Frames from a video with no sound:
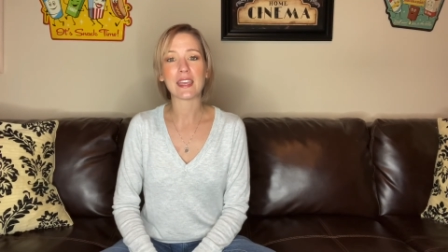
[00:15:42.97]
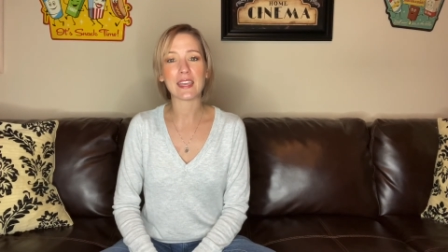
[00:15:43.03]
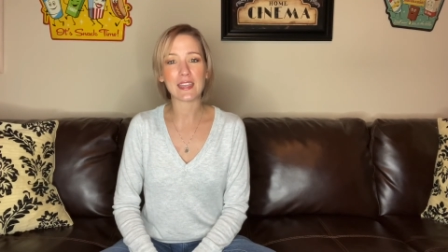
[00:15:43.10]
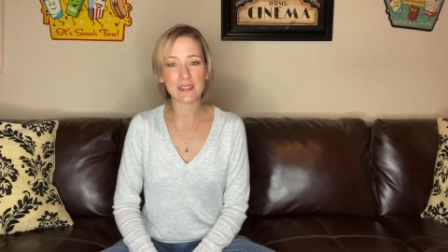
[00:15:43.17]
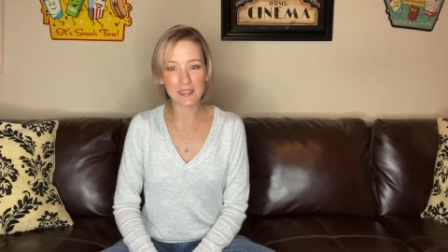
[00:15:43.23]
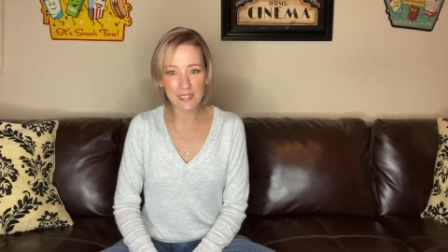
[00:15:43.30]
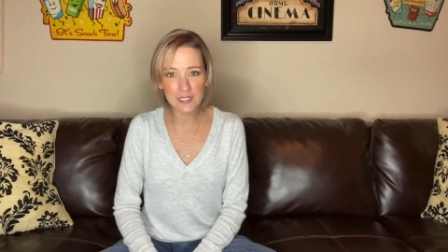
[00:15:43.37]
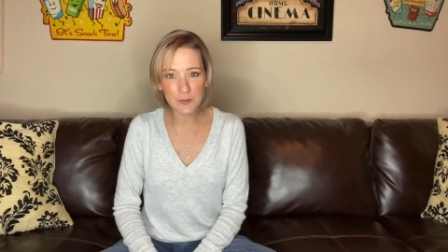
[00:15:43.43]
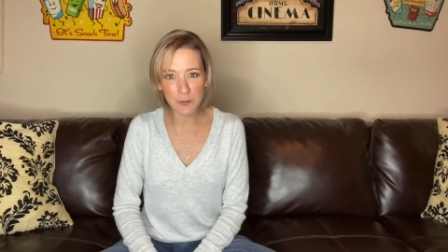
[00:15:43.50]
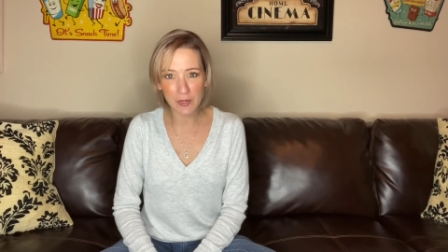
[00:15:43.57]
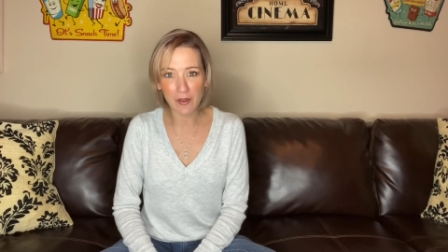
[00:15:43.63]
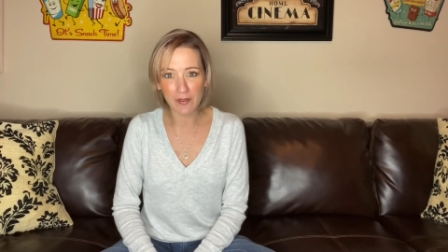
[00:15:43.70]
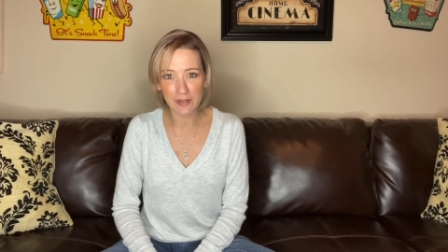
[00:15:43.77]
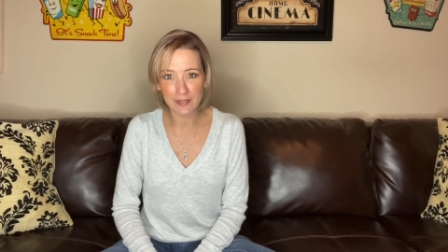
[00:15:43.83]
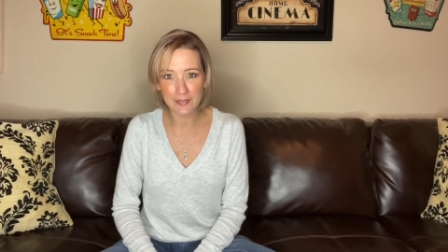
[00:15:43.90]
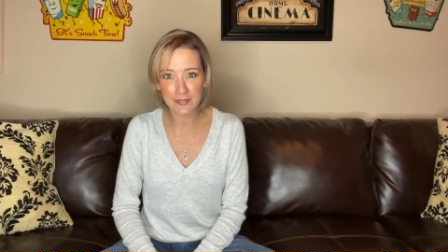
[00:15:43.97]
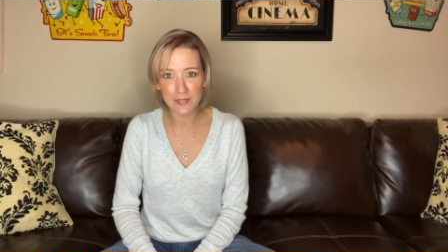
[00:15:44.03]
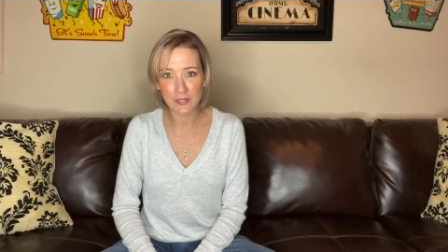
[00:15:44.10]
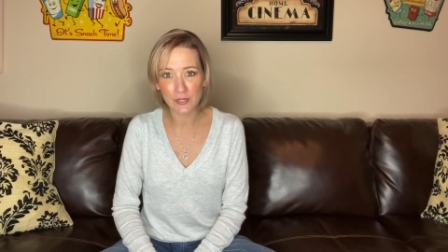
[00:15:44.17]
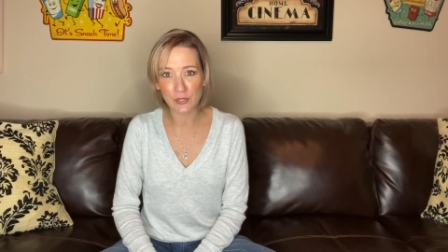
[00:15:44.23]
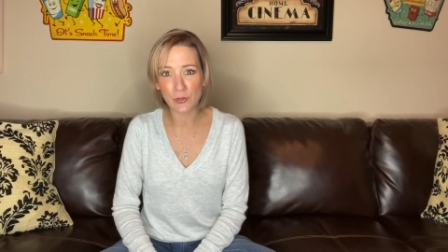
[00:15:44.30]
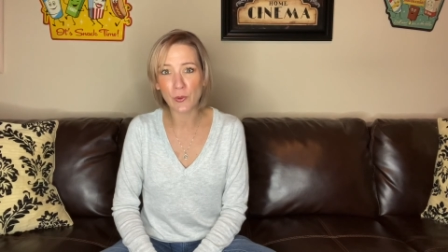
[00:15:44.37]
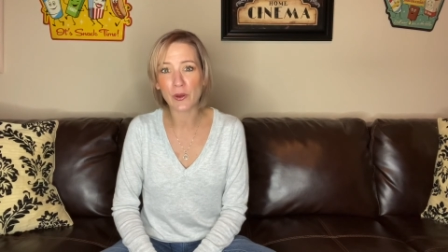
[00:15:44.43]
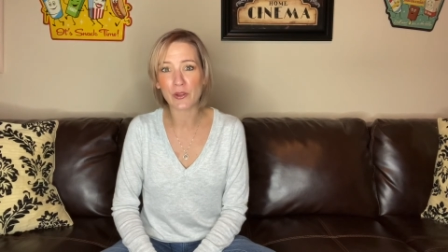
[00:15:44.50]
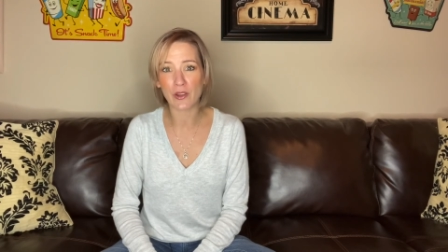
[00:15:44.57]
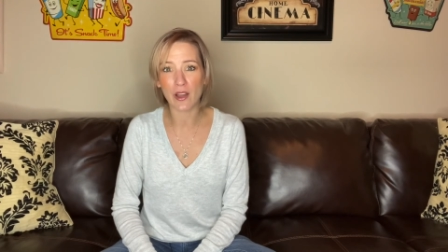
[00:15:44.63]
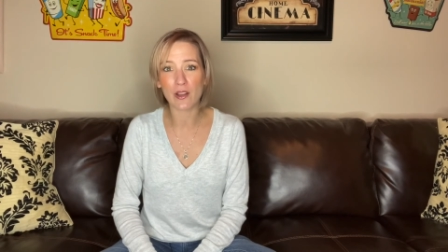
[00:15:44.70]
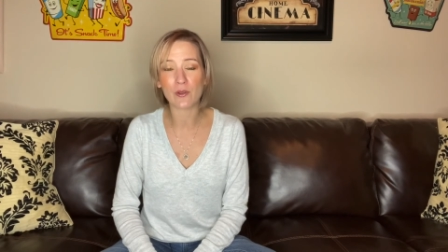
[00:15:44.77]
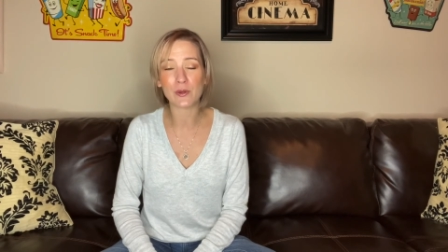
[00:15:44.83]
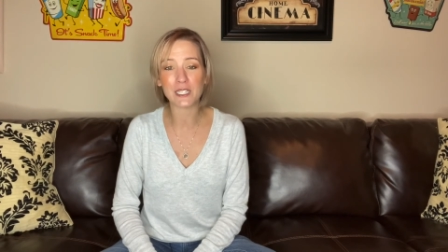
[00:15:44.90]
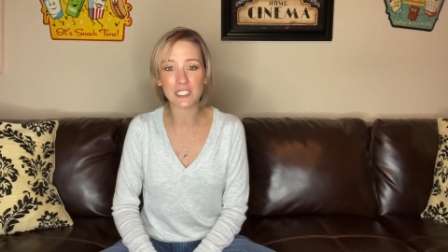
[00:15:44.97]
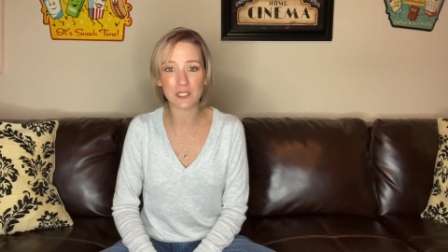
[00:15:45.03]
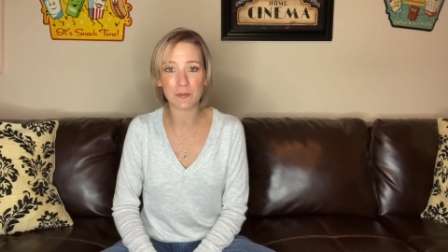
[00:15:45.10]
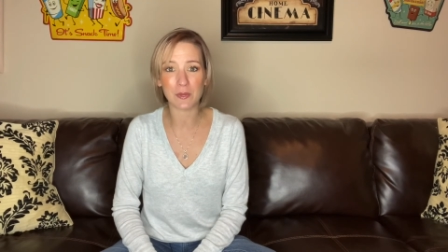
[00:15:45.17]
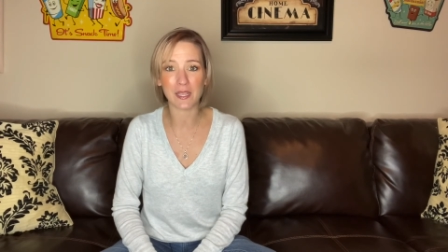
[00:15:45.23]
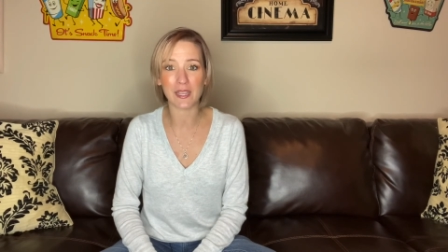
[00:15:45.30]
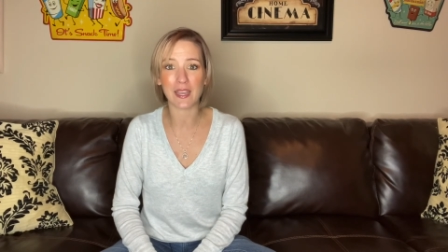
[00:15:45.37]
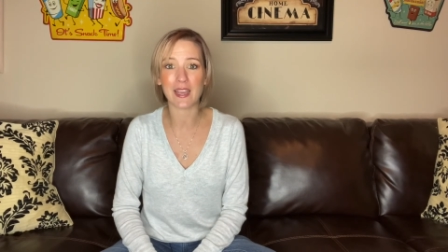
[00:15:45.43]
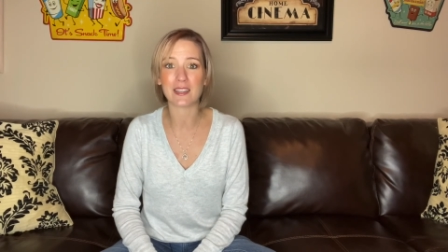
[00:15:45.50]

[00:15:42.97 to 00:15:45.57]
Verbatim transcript: Let's be honest, you are not going to be